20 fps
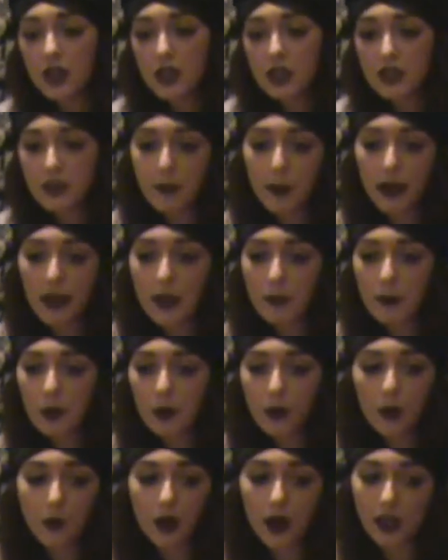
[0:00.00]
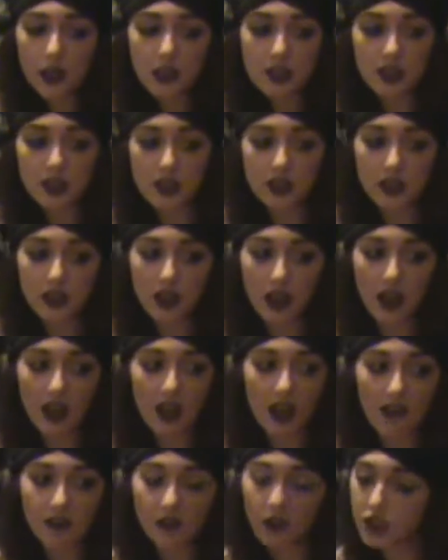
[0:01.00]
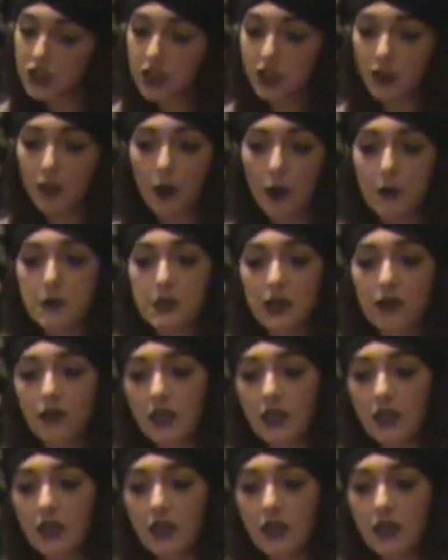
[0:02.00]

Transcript: to people, and I just I've looked at your website